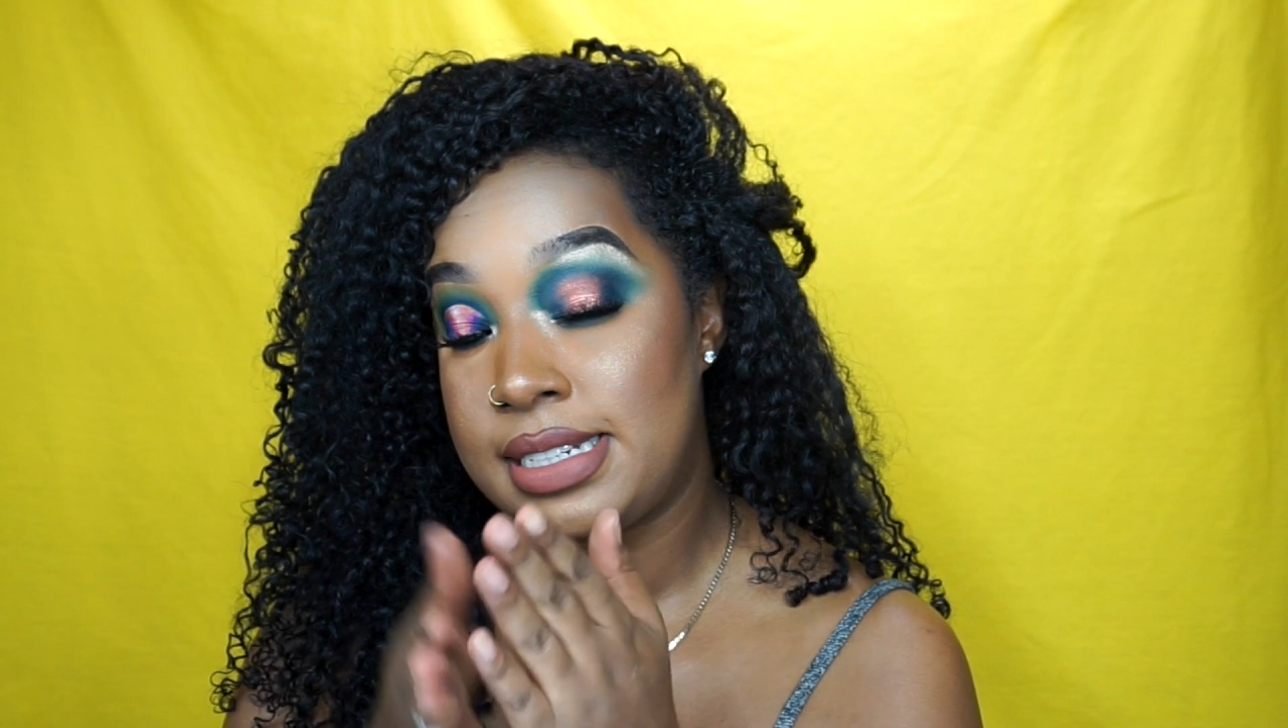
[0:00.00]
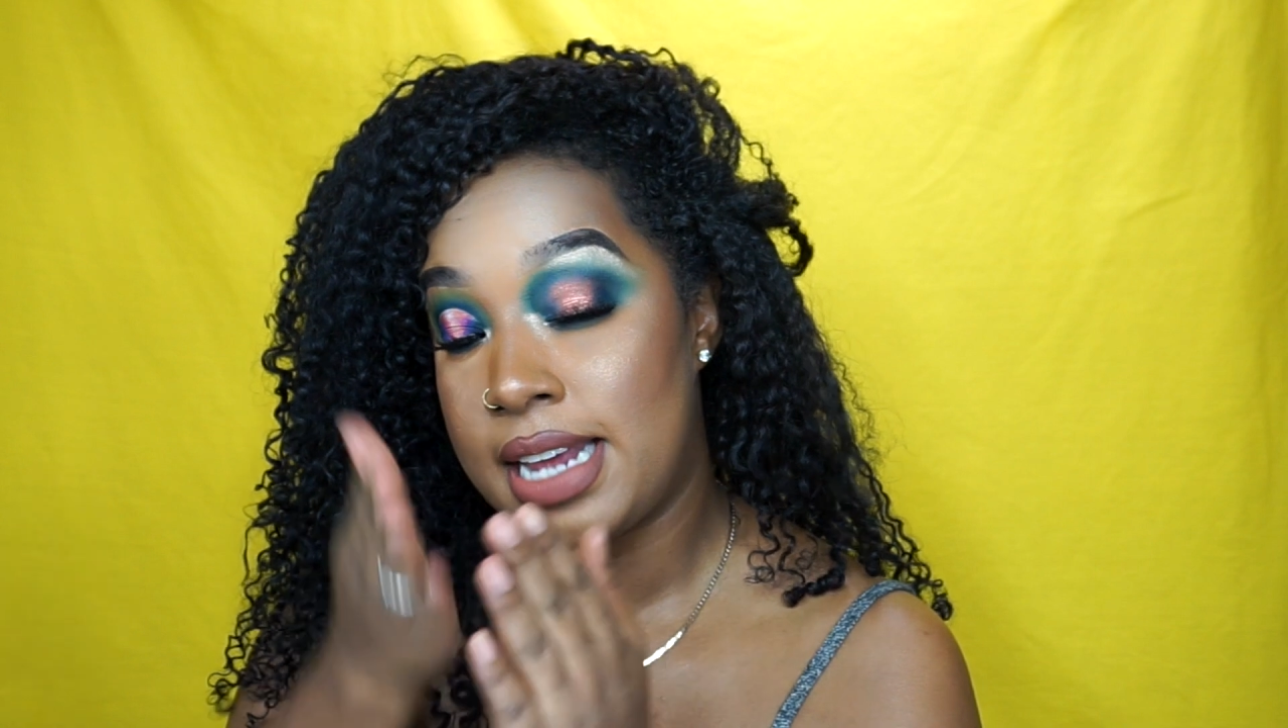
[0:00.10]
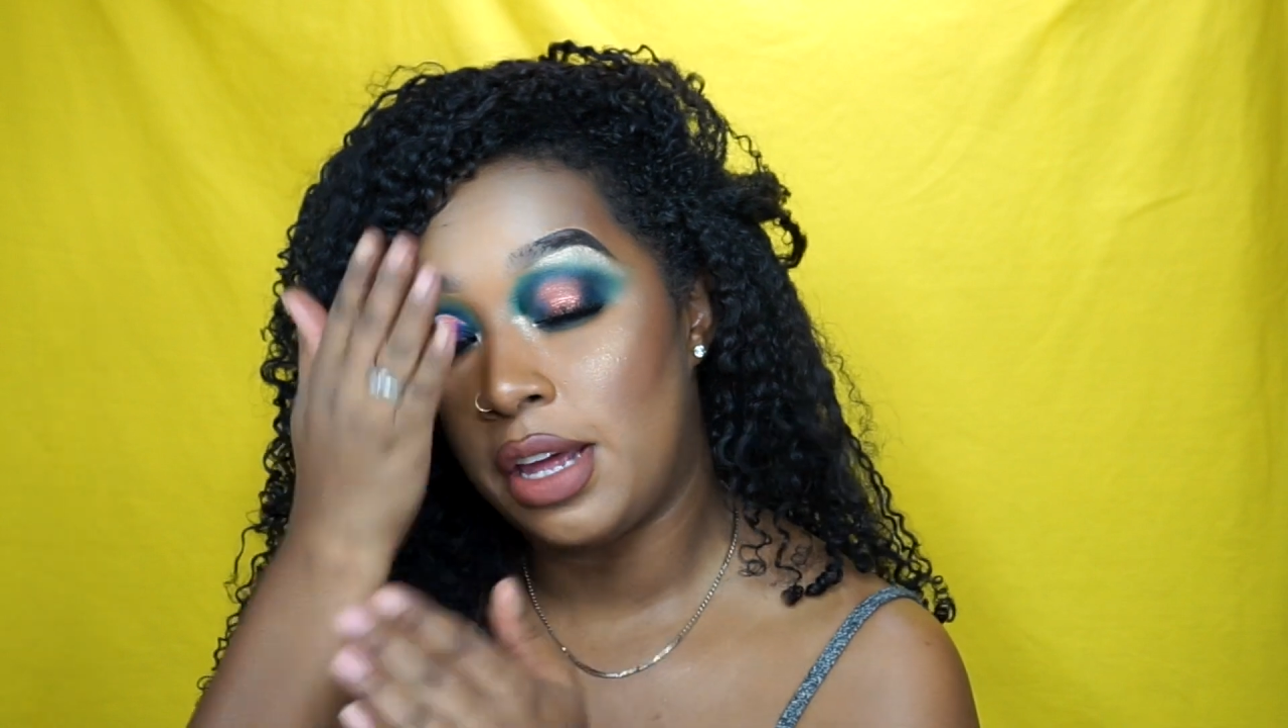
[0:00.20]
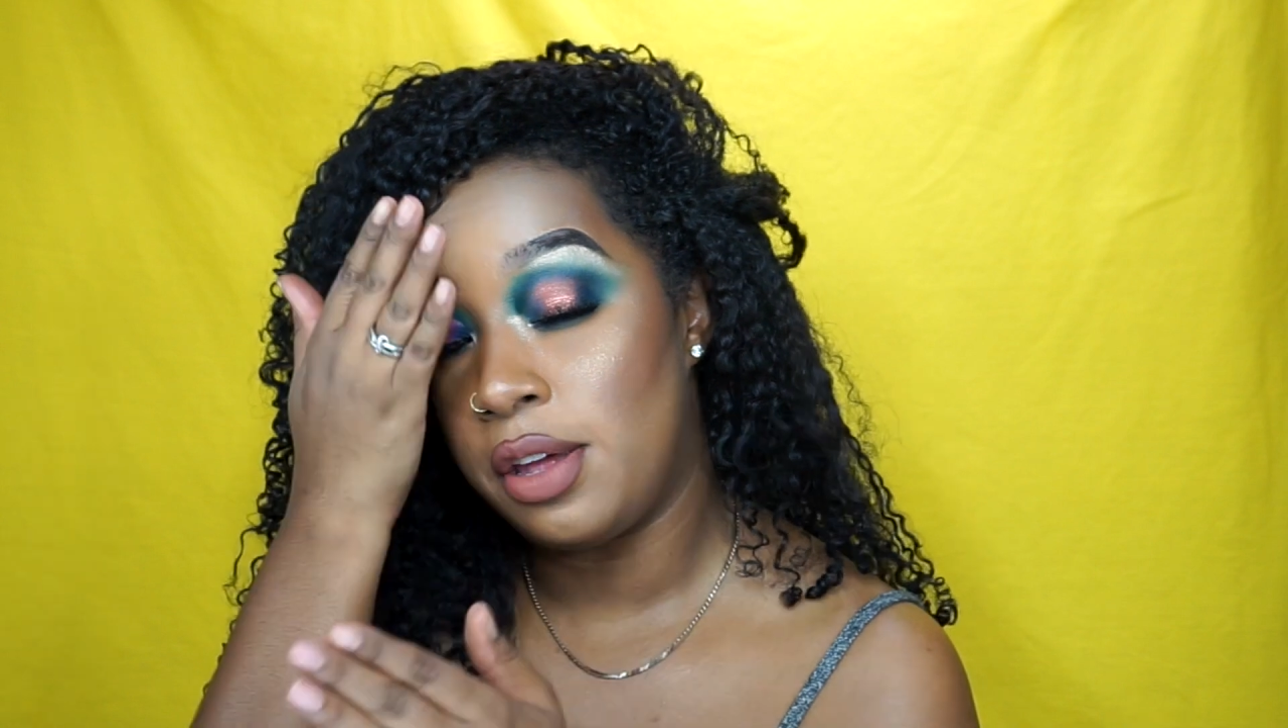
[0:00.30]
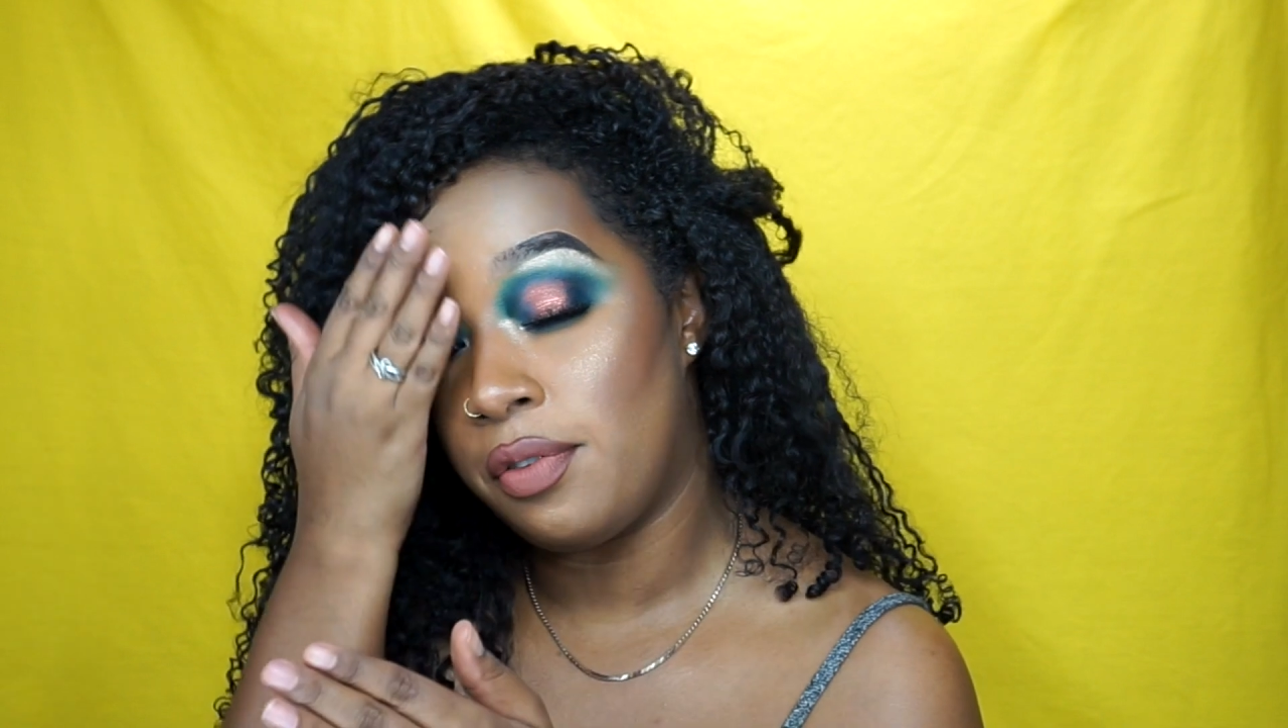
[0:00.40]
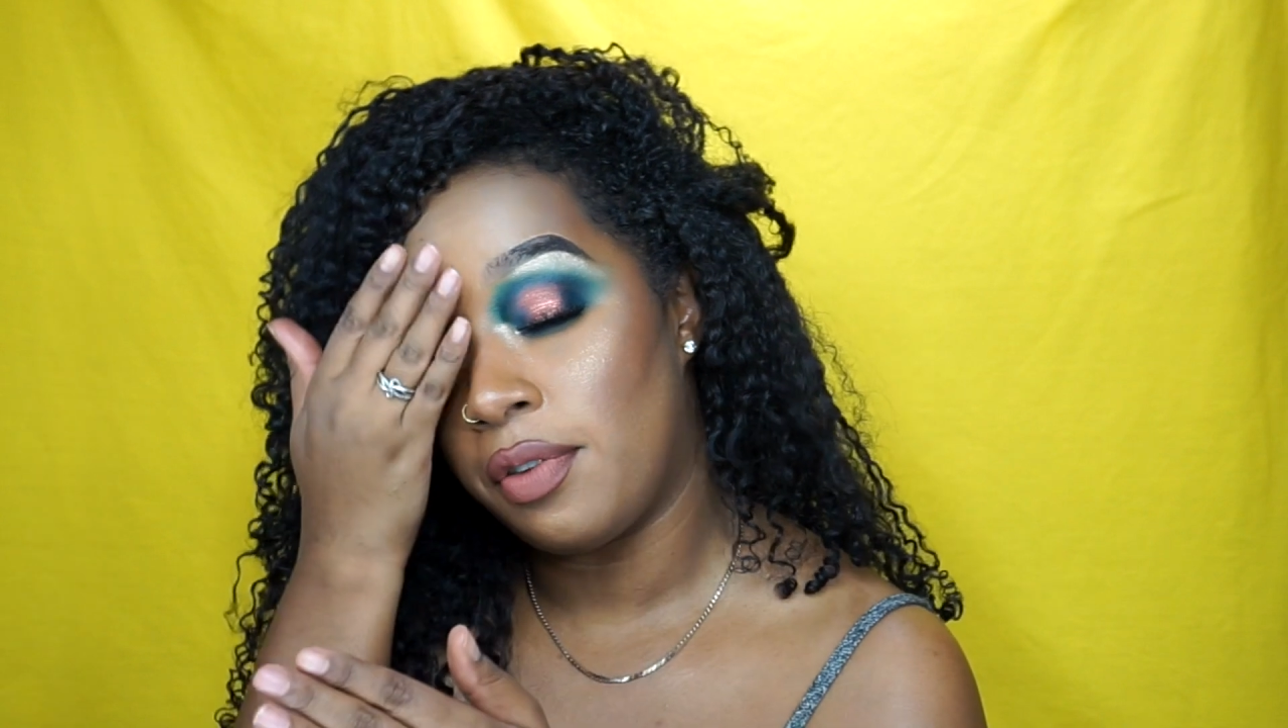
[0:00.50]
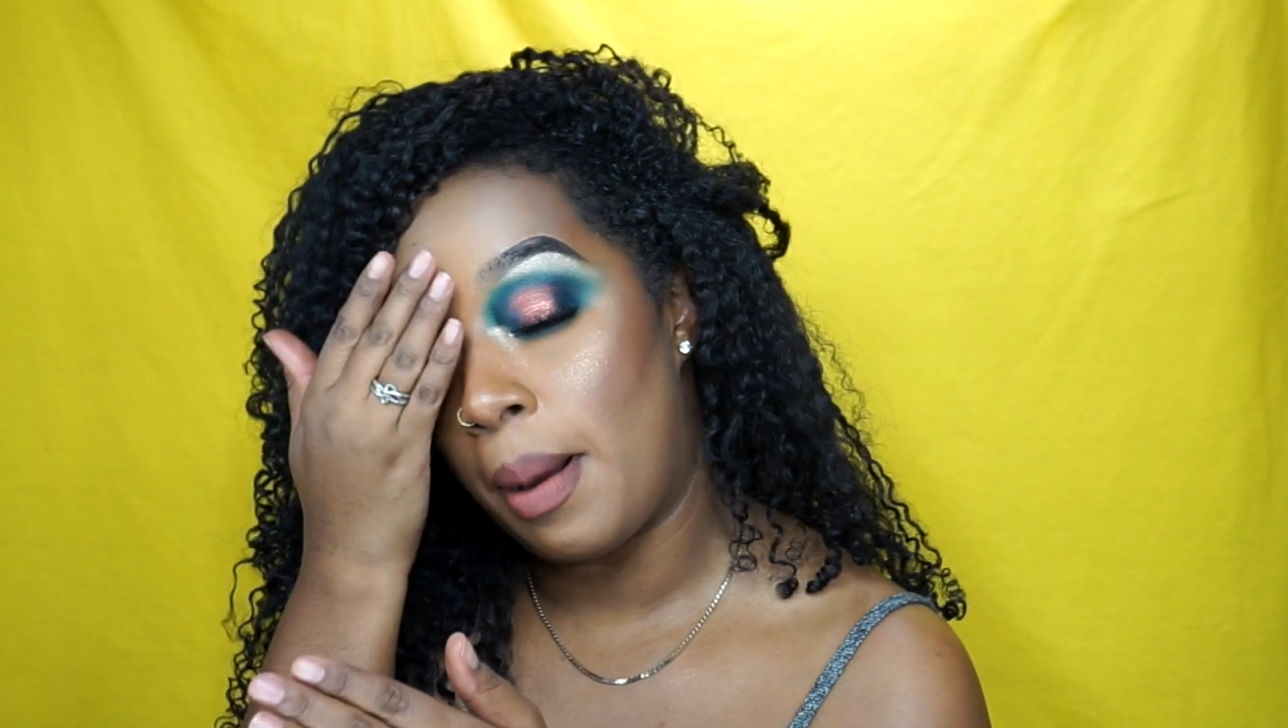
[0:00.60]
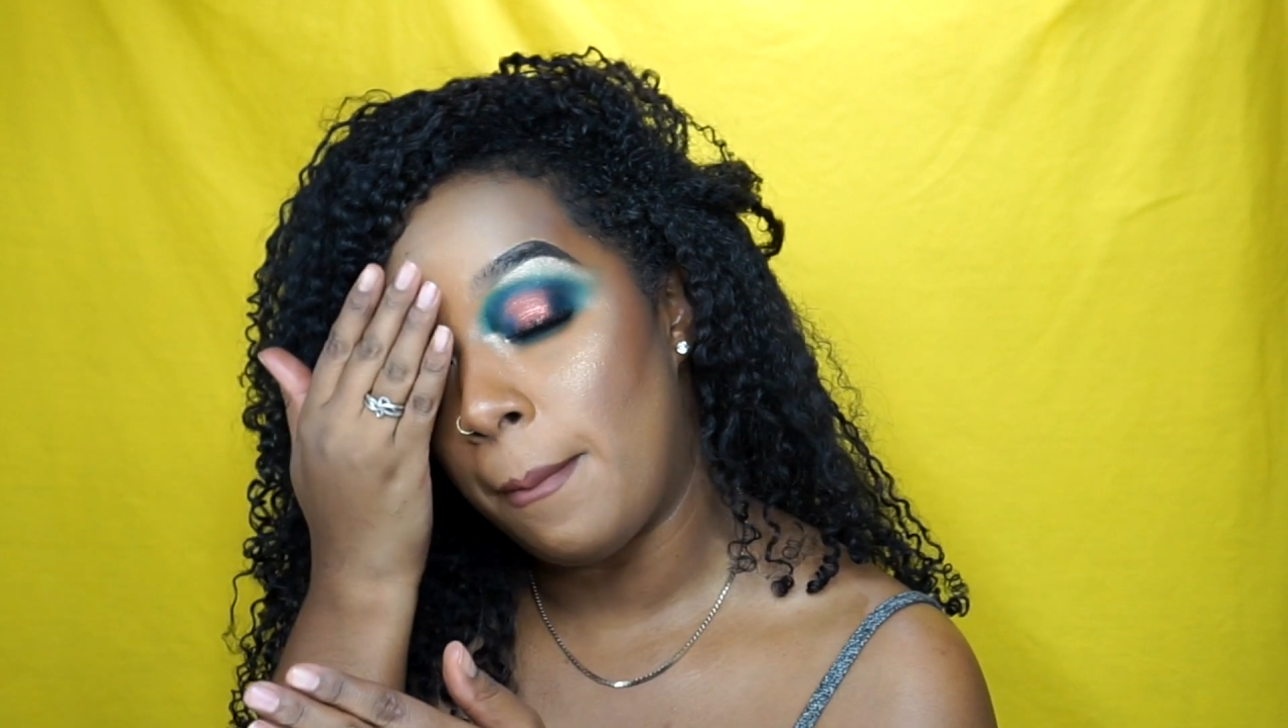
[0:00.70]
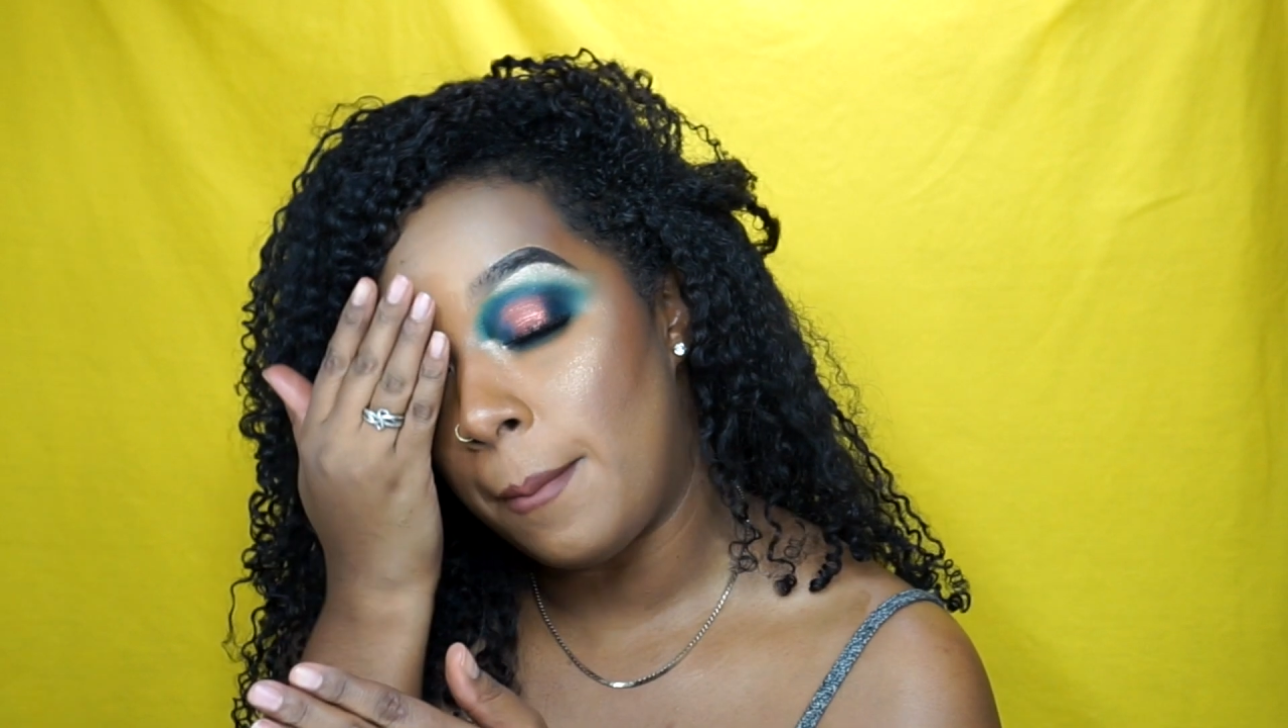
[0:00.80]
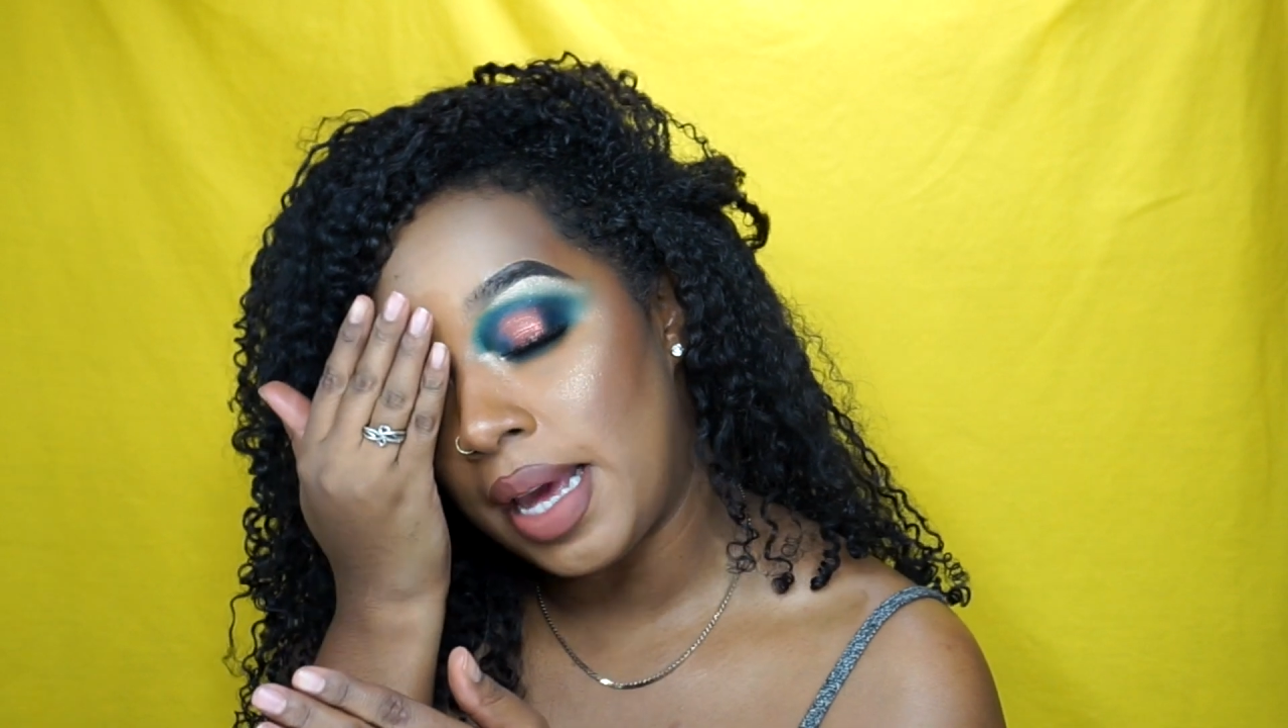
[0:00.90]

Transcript: take you from